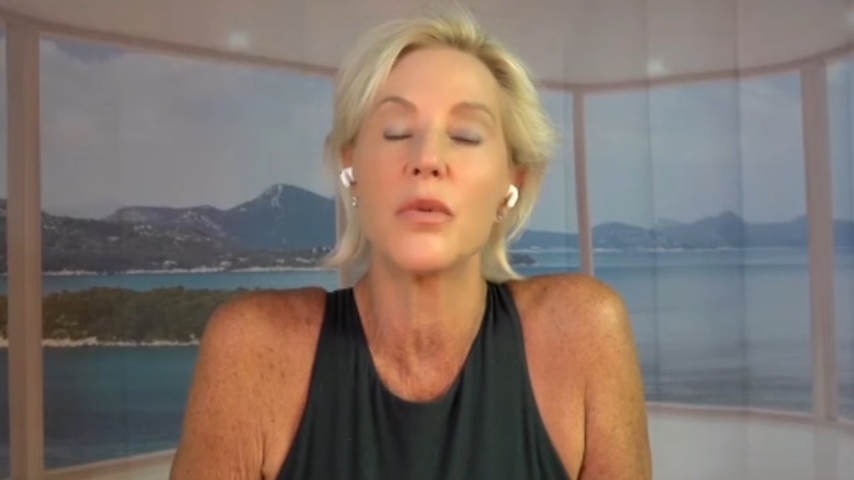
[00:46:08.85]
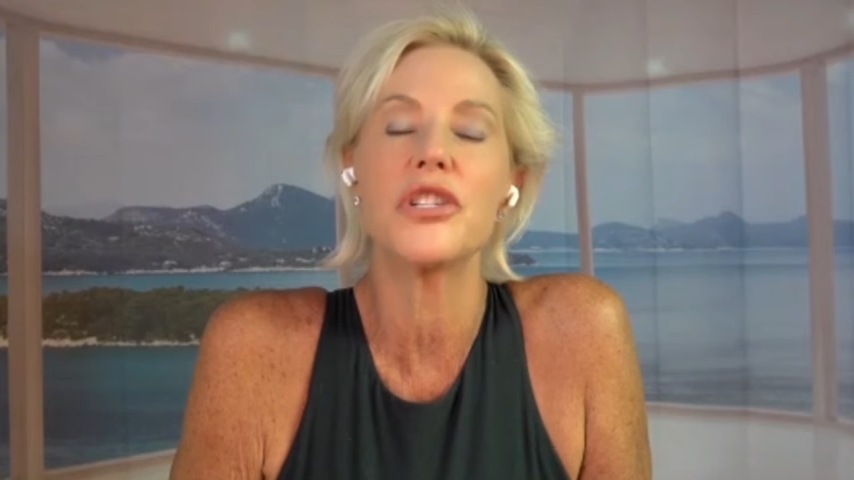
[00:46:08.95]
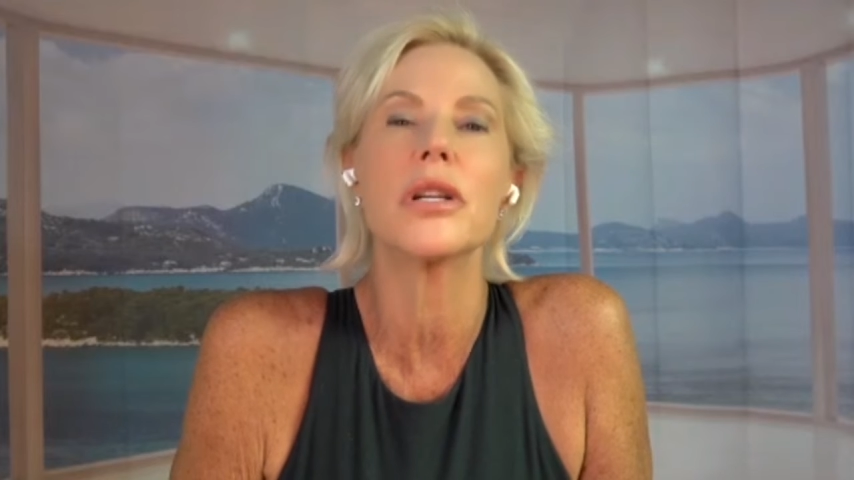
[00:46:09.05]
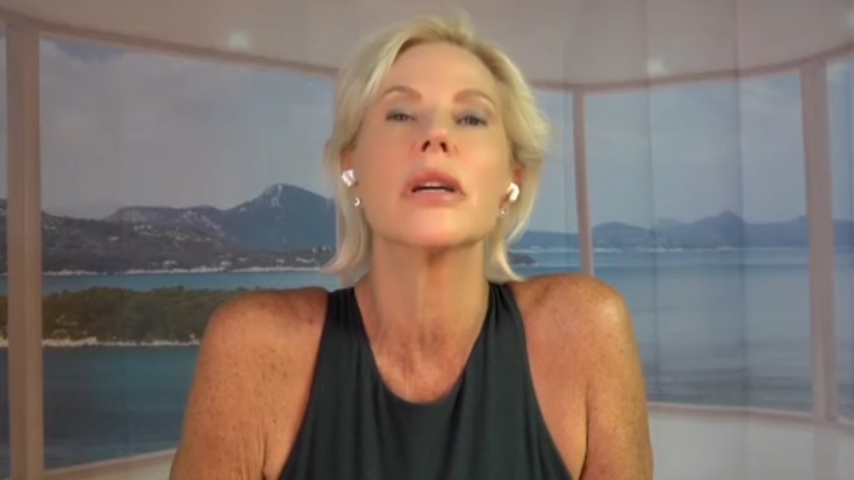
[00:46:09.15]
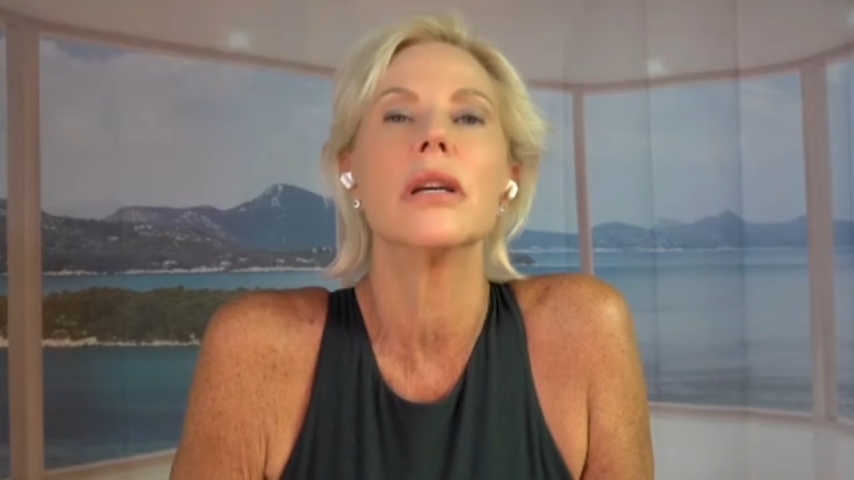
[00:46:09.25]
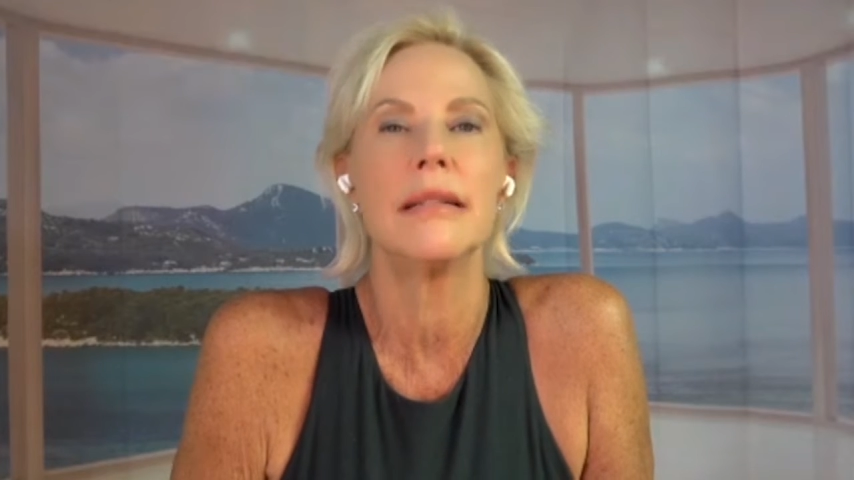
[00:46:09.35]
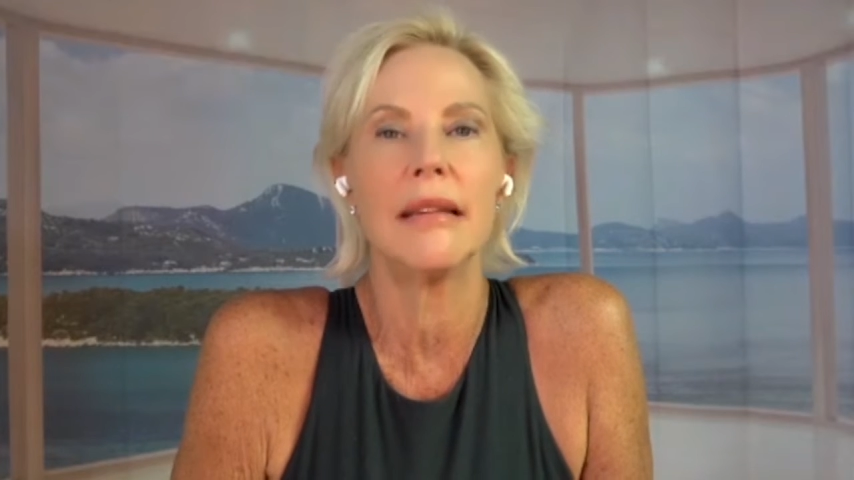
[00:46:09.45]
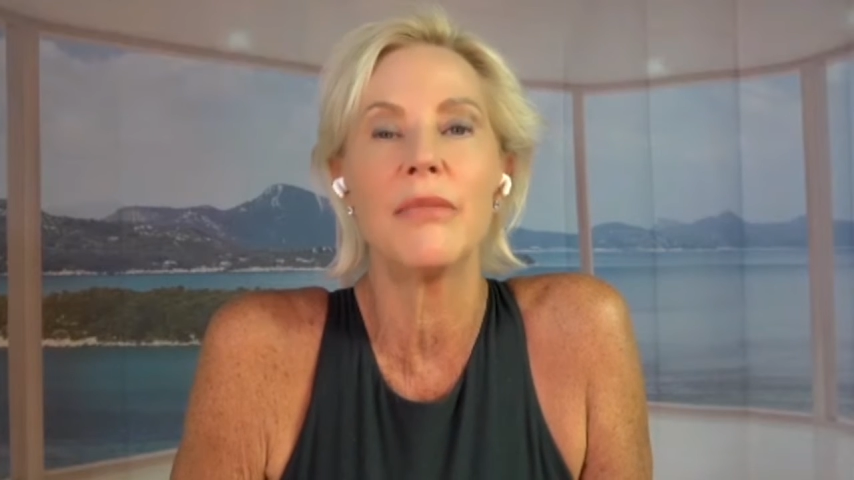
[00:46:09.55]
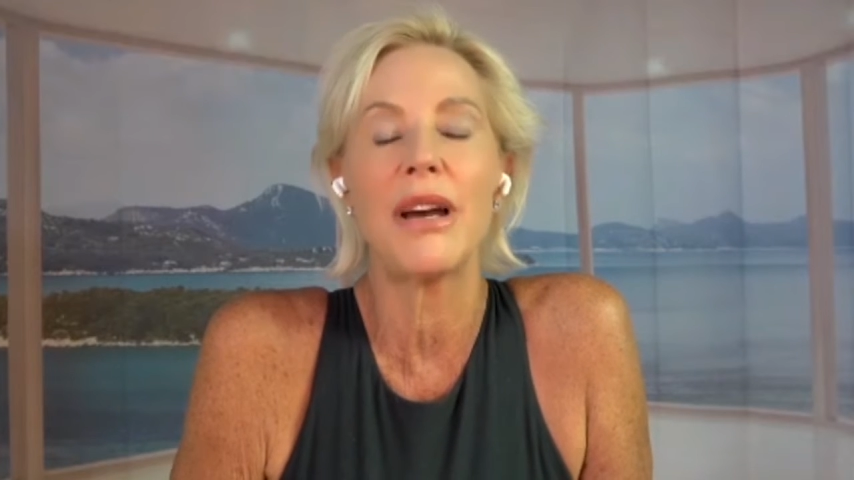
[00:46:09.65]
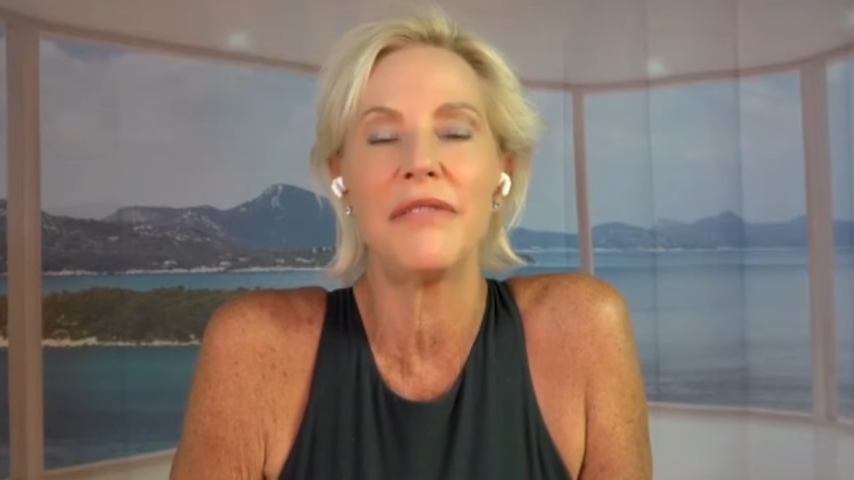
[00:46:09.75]
which is
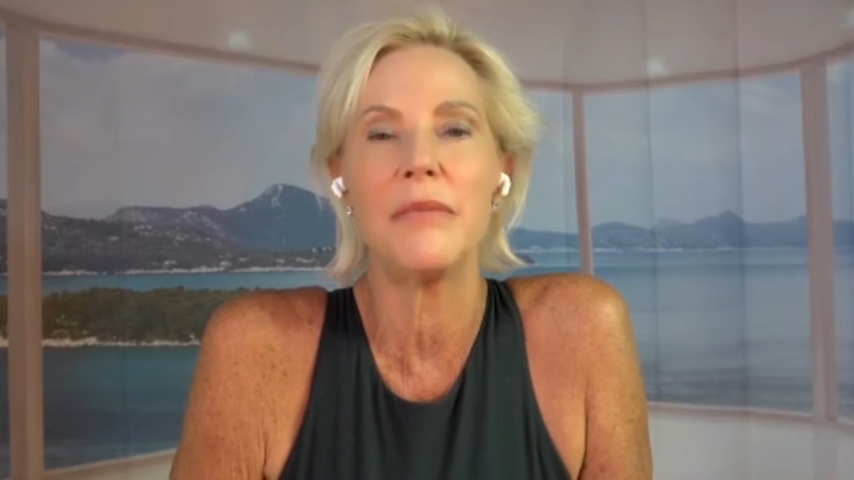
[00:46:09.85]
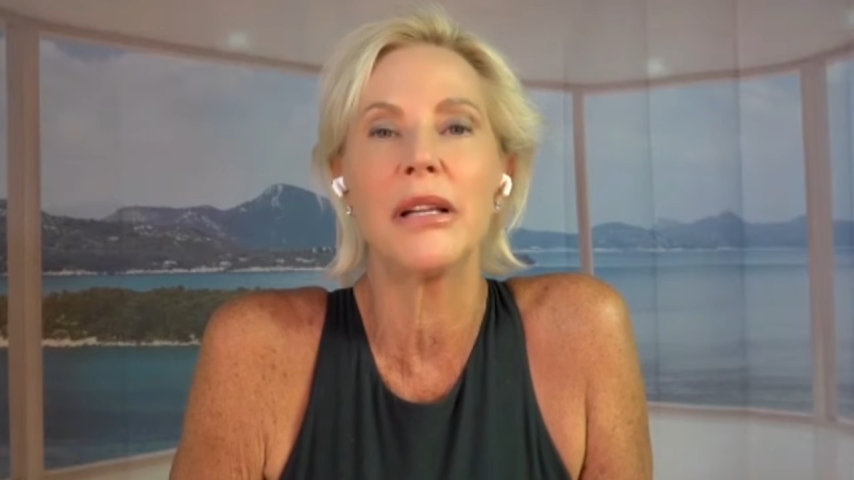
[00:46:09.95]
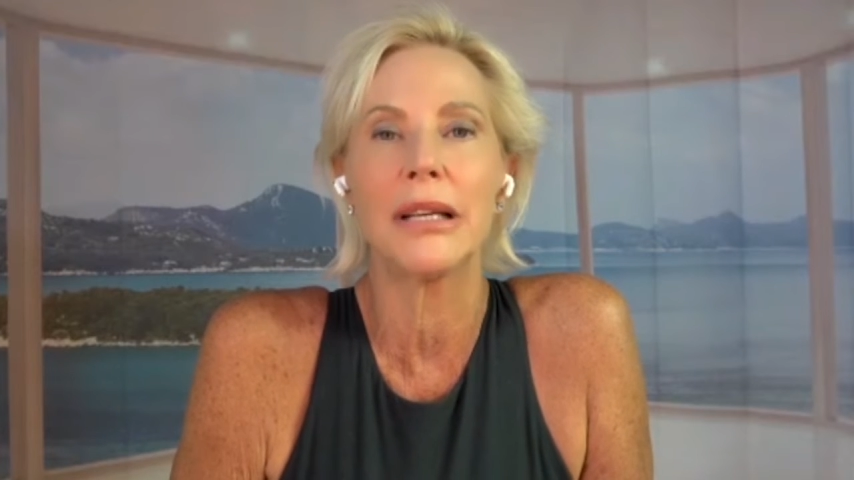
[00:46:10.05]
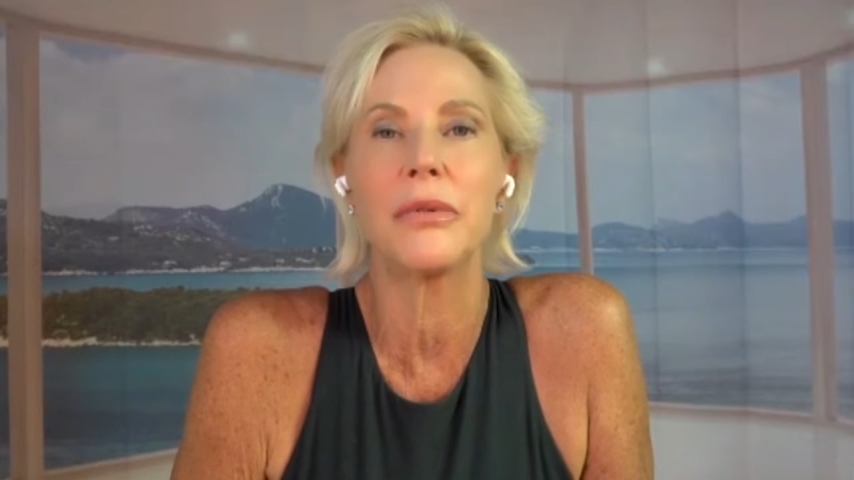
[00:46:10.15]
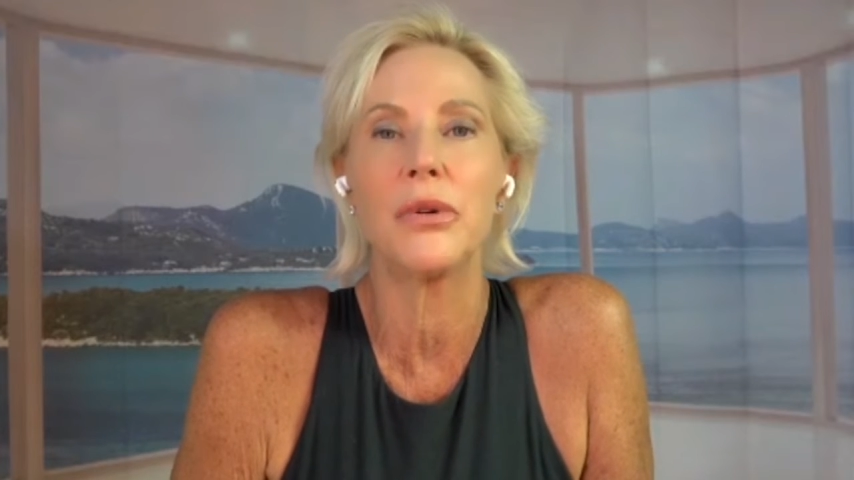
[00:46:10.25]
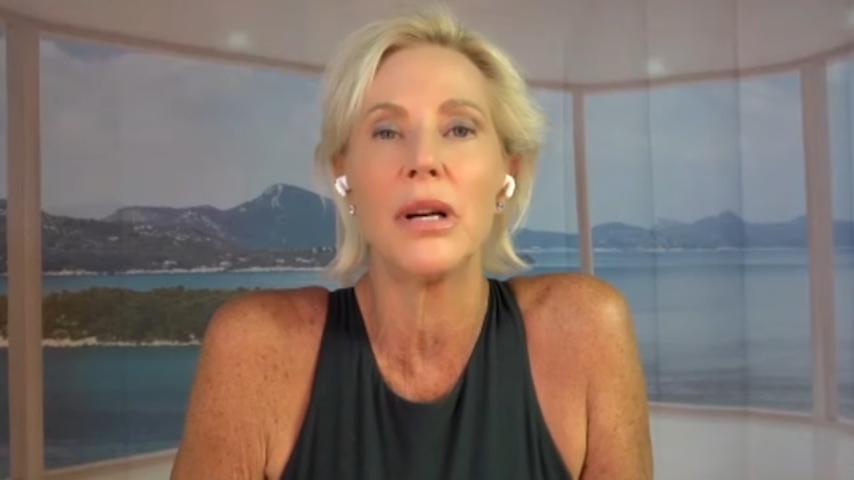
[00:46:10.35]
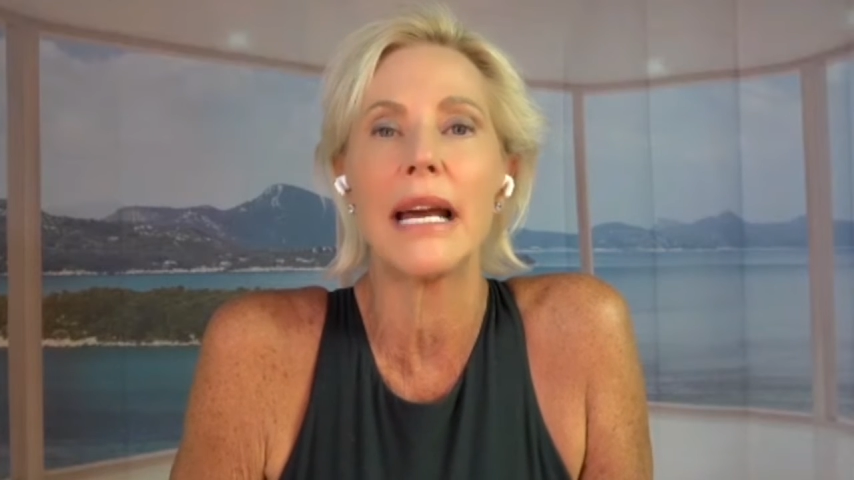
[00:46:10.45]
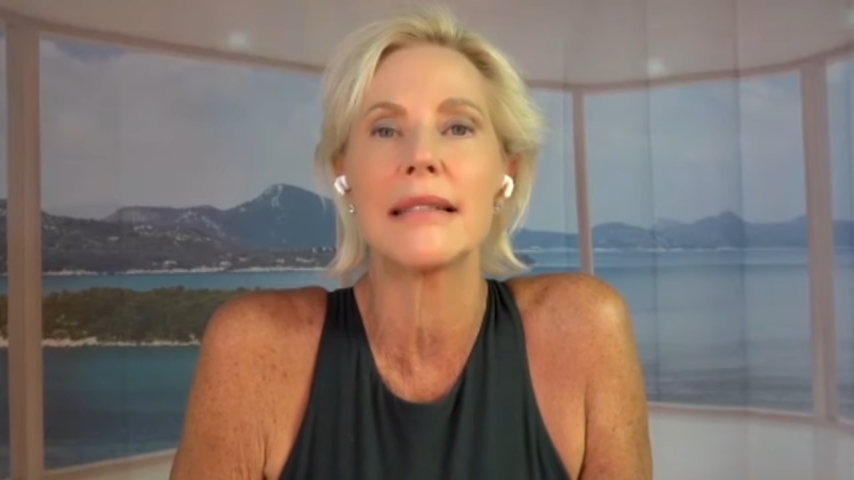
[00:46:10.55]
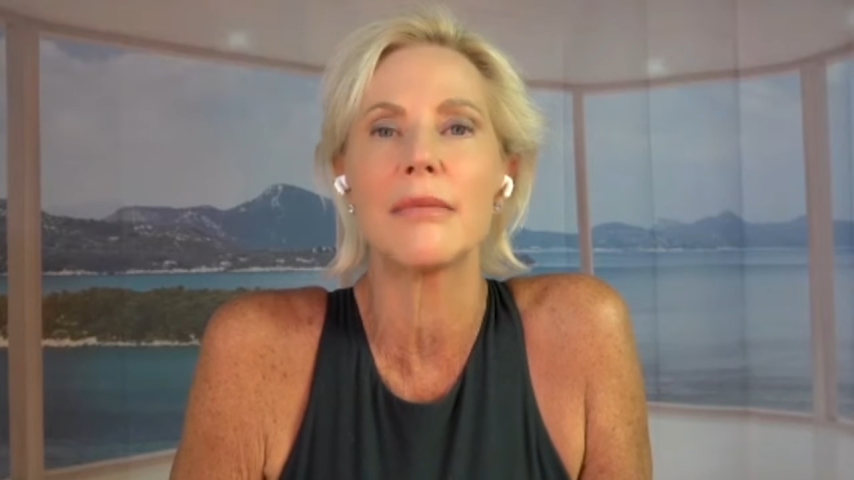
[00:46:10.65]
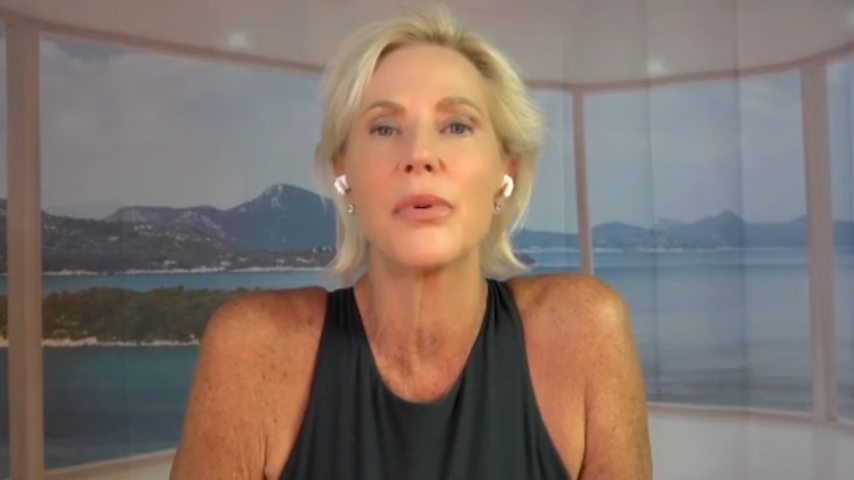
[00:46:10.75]
in my female liquid
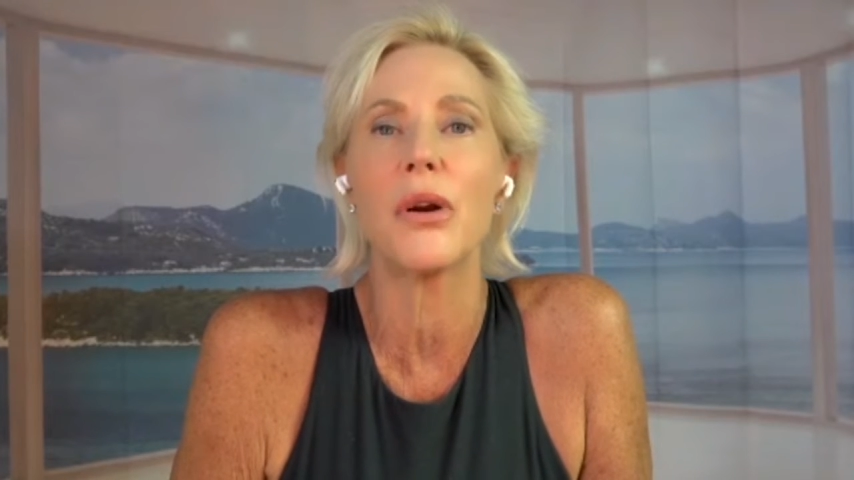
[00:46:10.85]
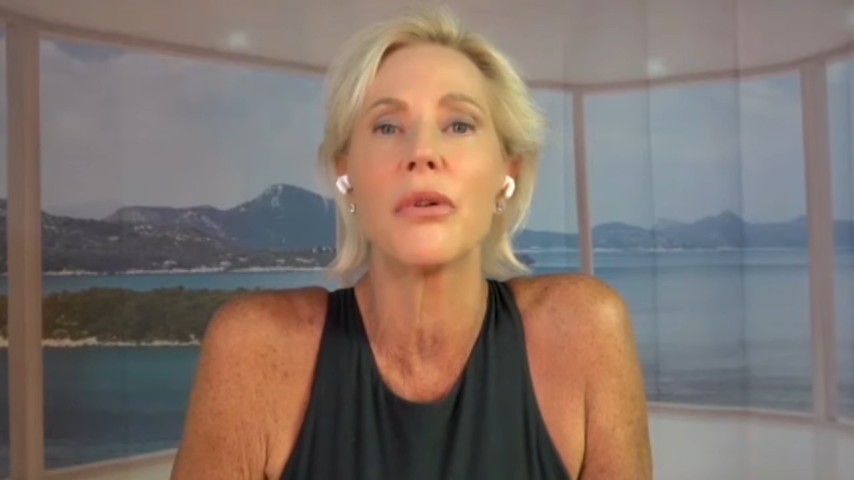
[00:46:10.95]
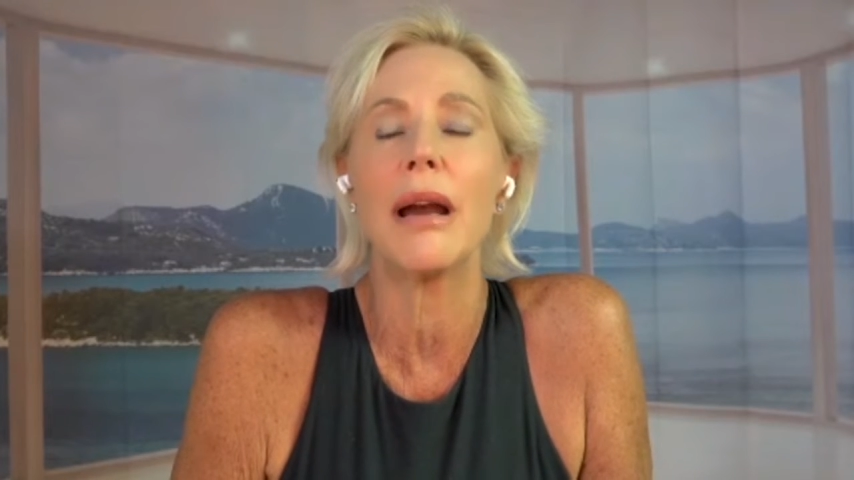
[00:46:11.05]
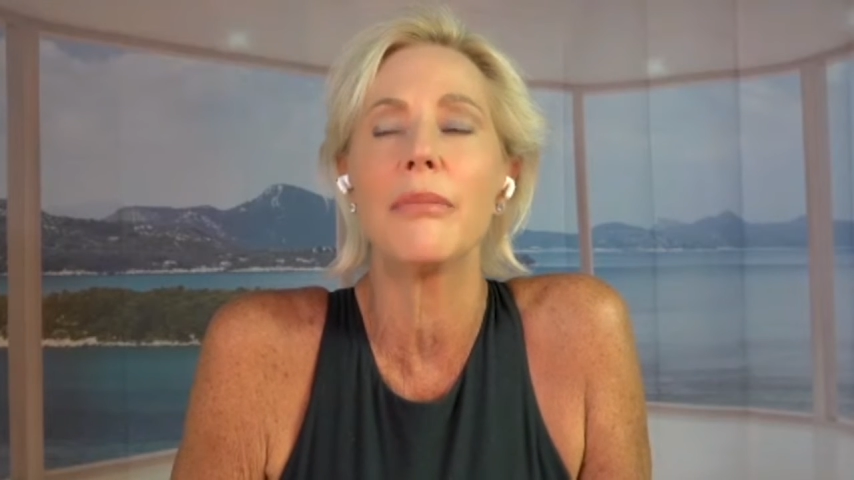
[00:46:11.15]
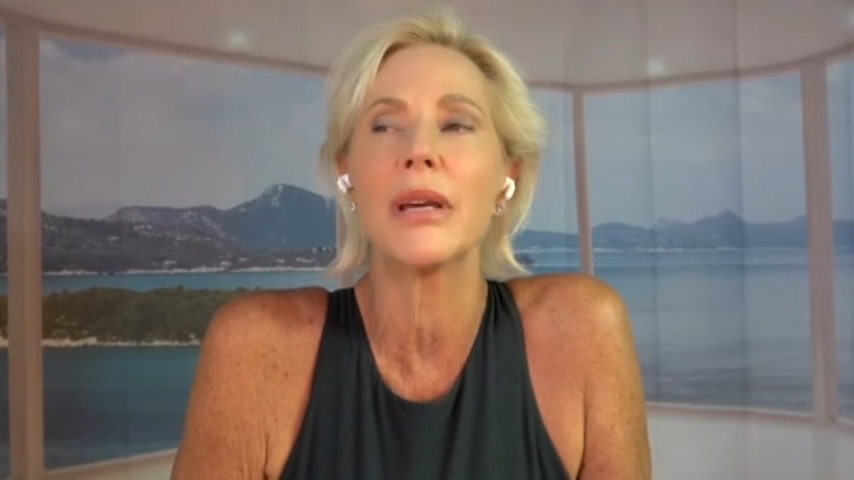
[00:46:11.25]
orgasm program,